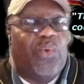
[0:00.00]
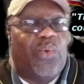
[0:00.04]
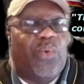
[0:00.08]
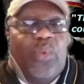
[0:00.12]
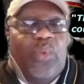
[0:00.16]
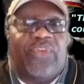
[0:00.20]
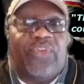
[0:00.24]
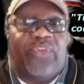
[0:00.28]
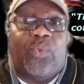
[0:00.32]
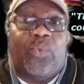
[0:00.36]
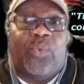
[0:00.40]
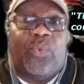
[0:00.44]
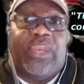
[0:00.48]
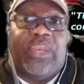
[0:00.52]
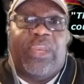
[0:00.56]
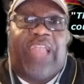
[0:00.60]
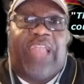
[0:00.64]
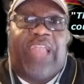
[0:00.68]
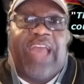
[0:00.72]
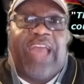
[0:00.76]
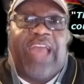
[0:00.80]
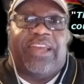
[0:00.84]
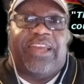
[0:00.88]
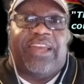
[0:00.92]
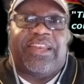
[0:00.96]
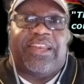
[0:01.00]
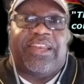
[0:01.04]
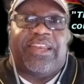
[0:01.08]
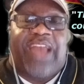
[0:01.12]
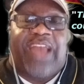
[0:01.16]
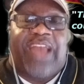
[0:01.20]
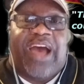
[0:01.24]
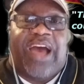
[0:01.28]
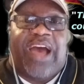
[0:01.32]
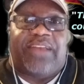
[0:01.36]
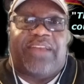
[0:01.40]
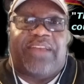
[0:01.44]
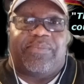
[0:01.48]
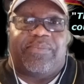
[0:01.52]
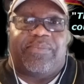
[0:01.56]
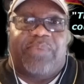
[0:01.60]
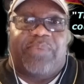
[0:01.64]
whether we like it or not.